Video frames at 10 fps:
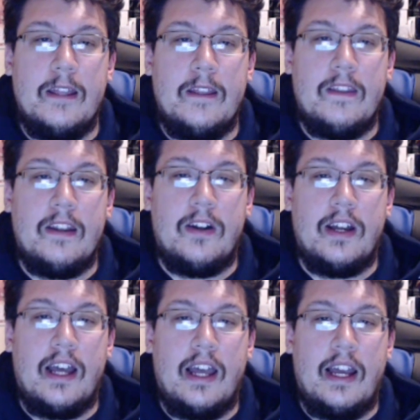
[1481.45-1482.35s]
you know,
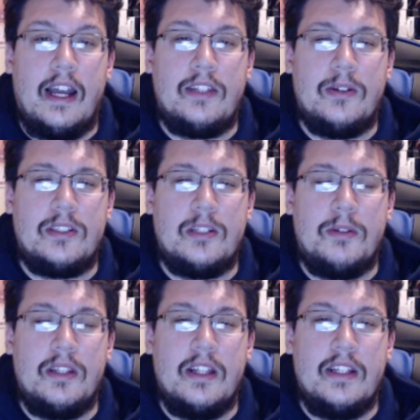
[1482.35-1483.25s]
I told
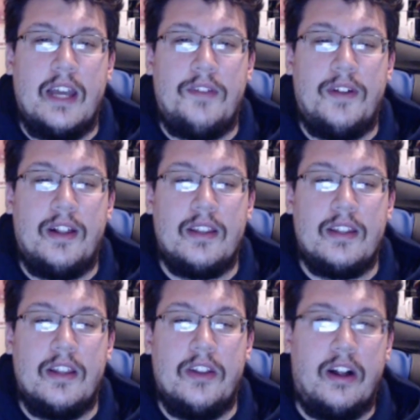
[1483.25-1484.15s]
someone the other day I felt
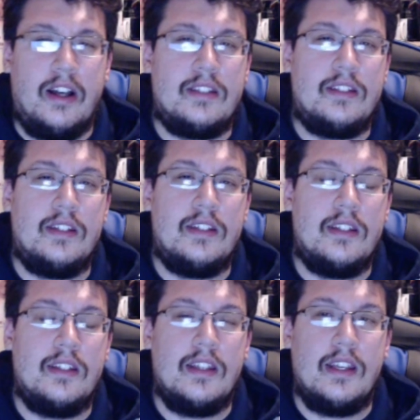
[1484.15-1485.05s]
lost.
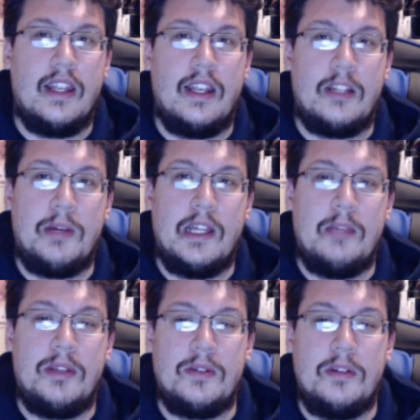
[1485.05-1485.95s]
And that's probably
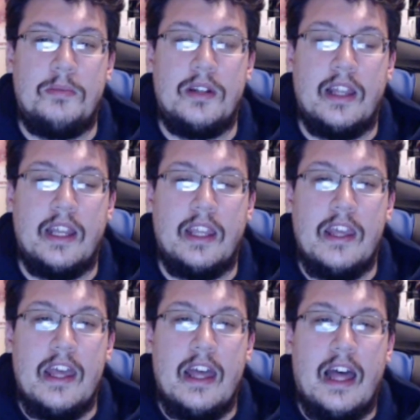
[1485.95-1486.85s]
the best way to put it. Like,
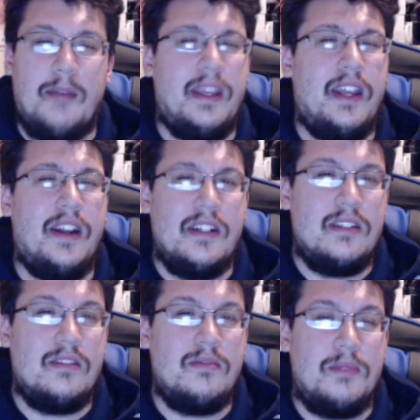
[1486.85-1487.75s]
I'm here,
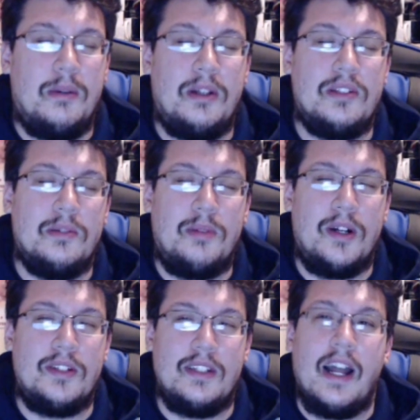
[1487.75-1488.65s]
but I'm also
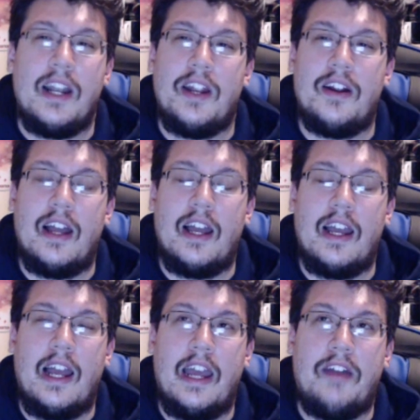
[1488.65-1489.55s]
partially not here.
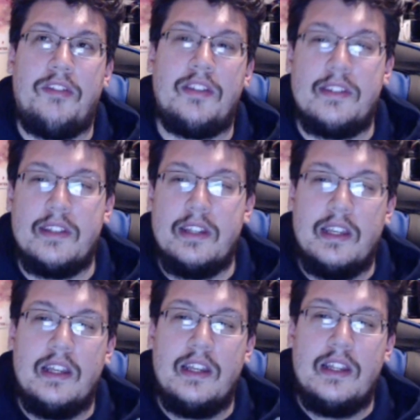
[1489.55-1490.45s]
I have this
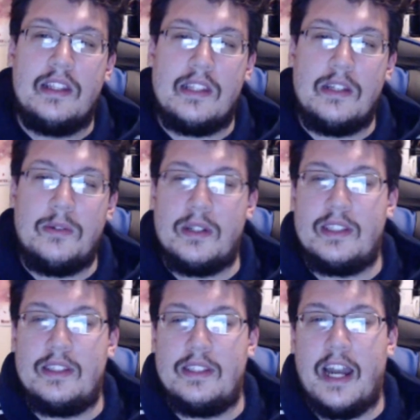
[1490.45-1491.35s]
this thing where
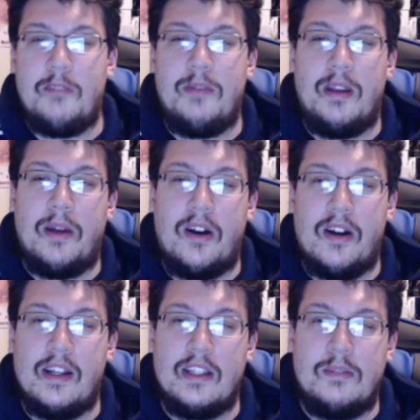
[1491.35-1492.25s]
it's inside of me, my
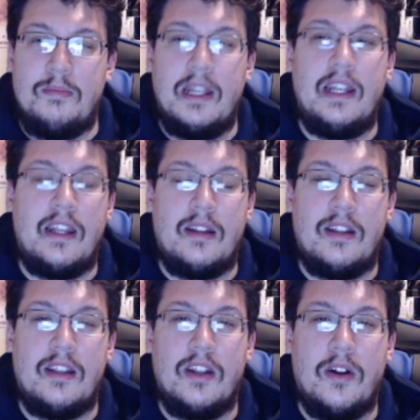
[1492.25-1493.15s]
heart is beating,
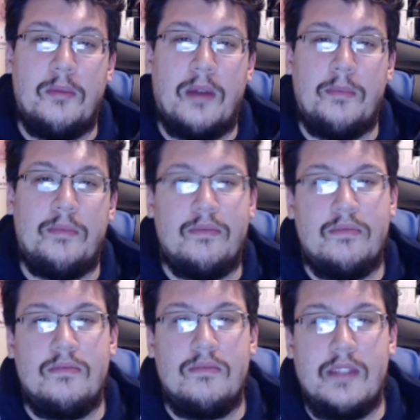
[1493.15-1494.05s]
you know, I'm
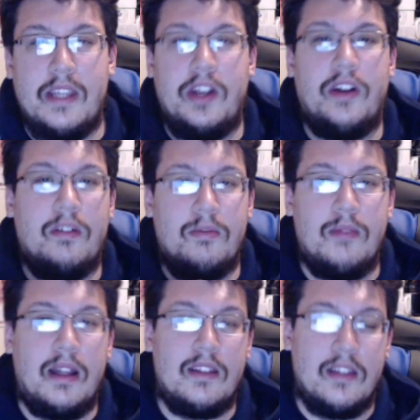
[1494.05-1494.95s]
here
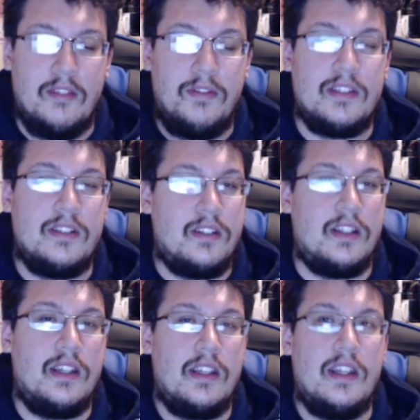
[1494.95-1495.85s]
mentally and physically,